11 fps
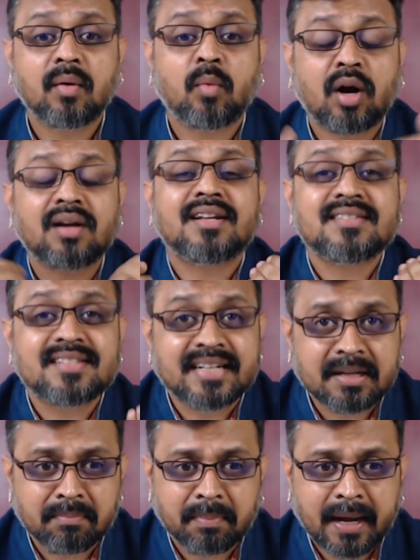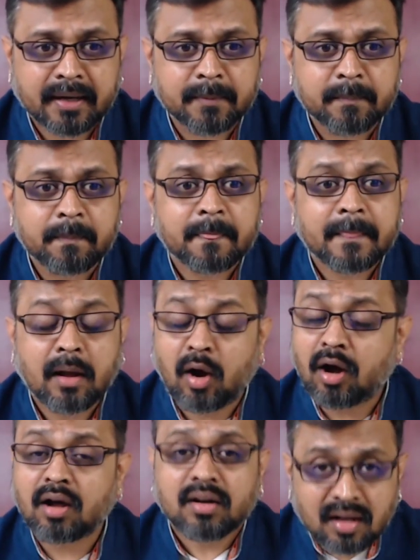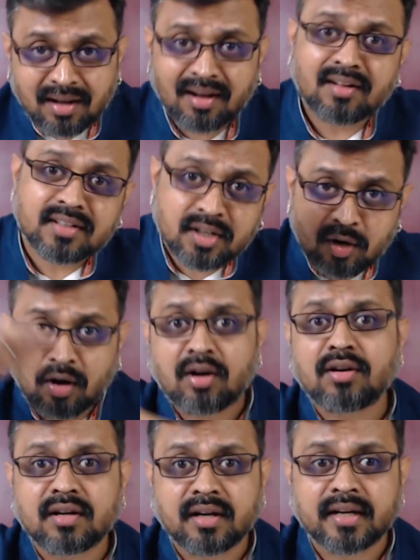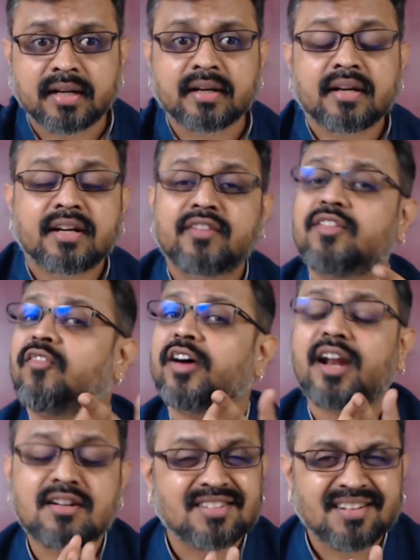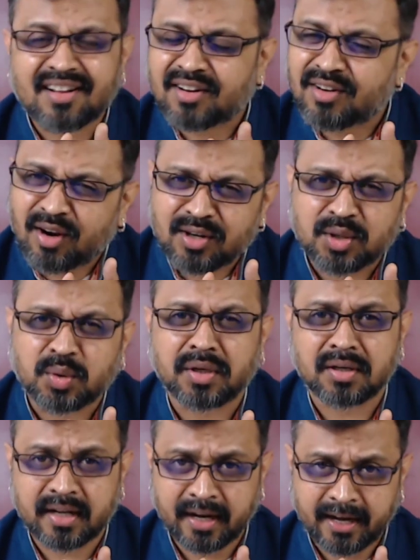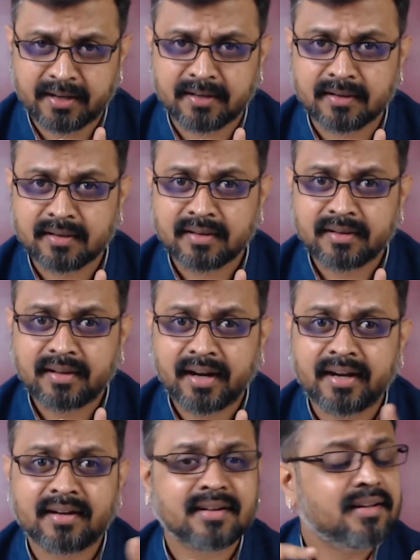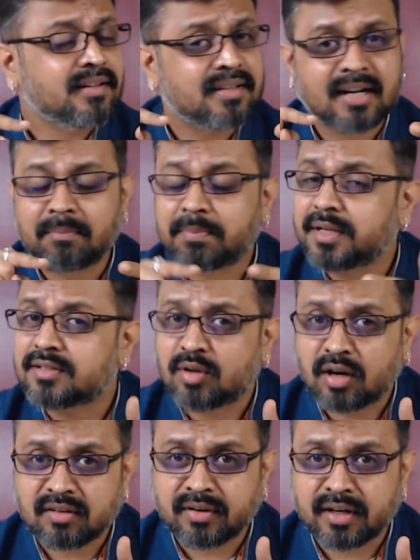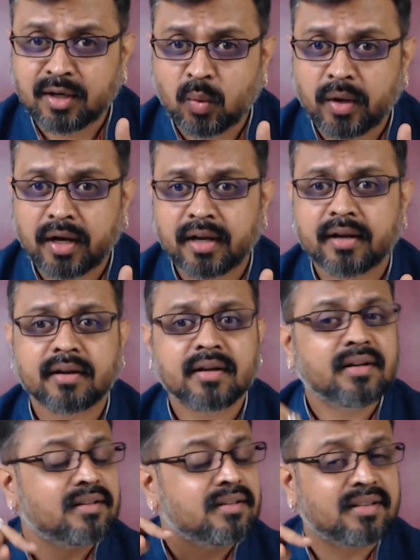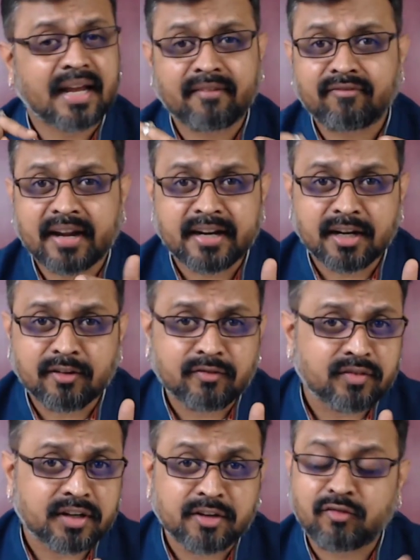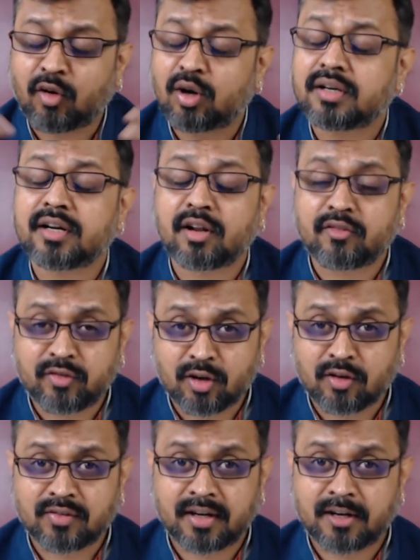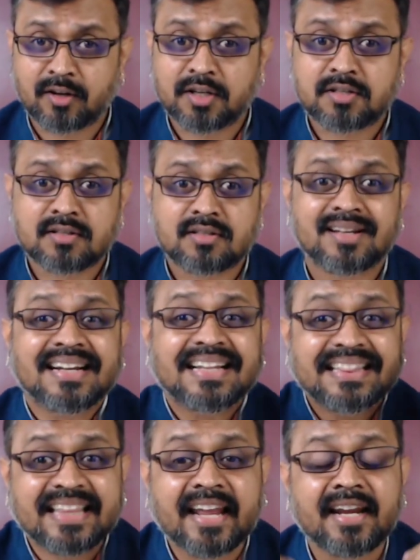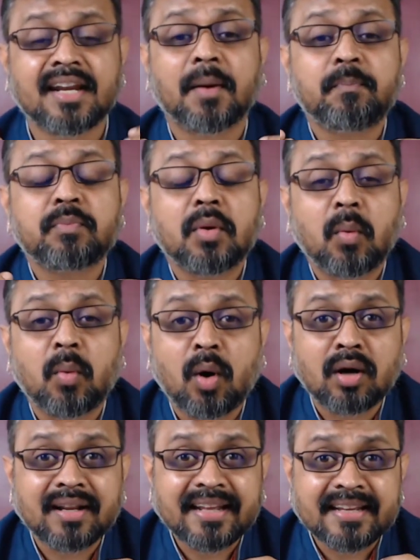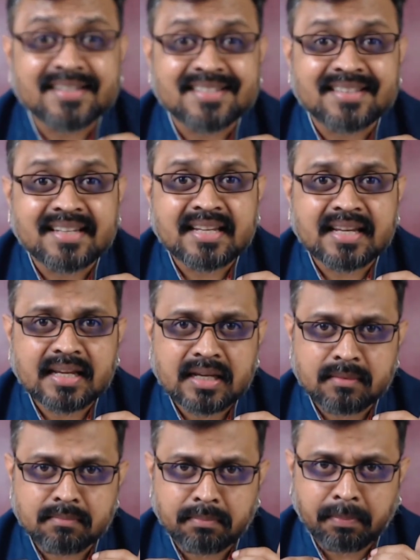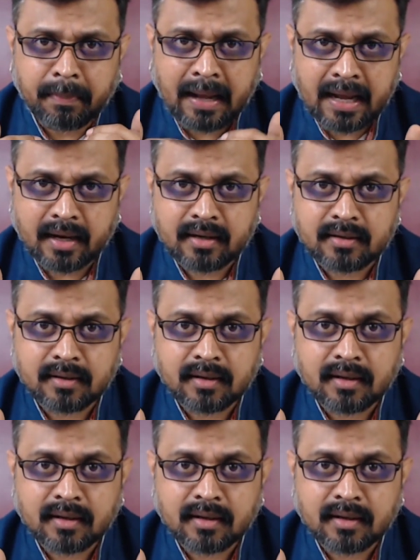What does it impact? Or on the contrary, if the financials are not doing great, right? The company is not even innovating. They have kind of defaulted on few of the regulations. Then what is the impact,